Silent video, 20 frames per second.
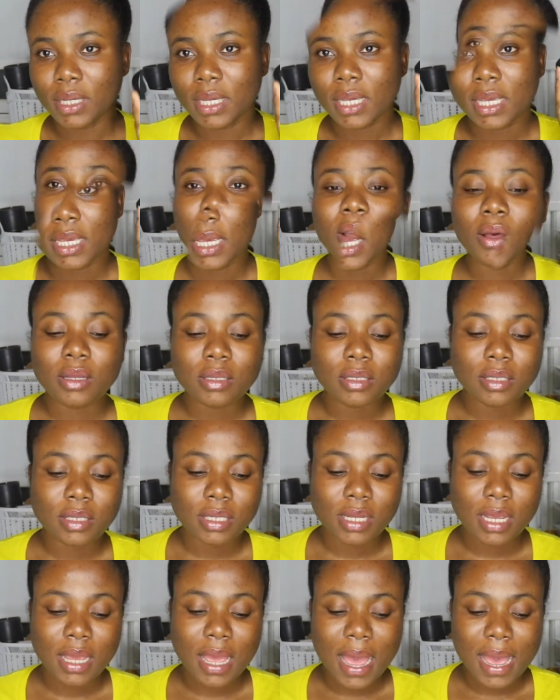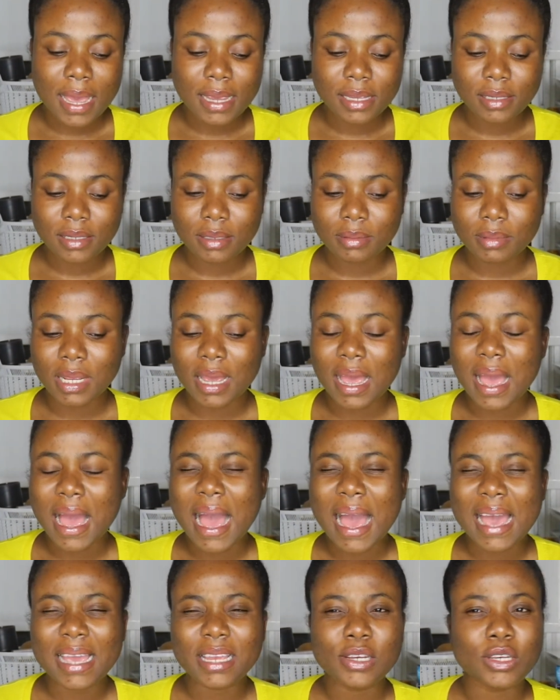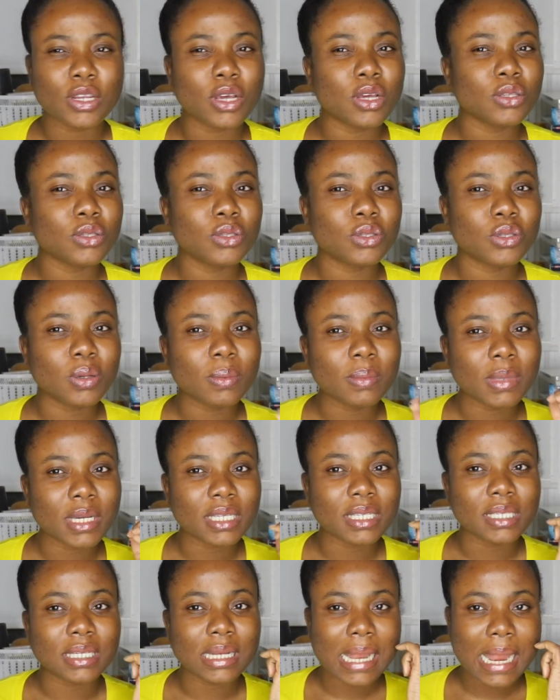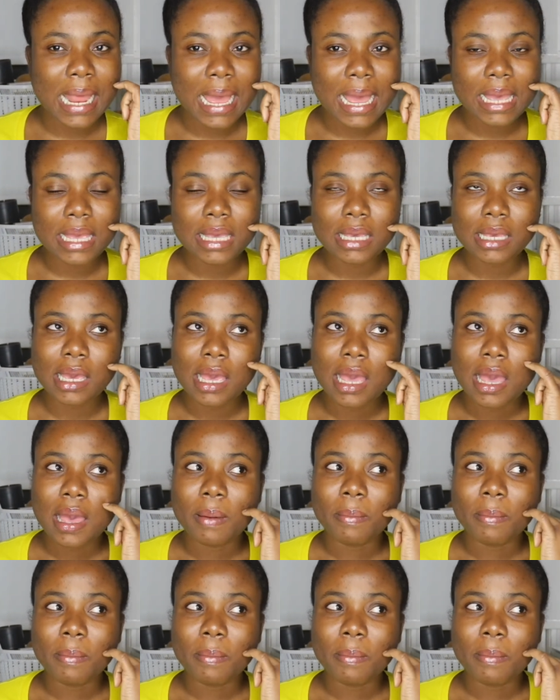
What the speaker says: Now onto the item that I don't so much like,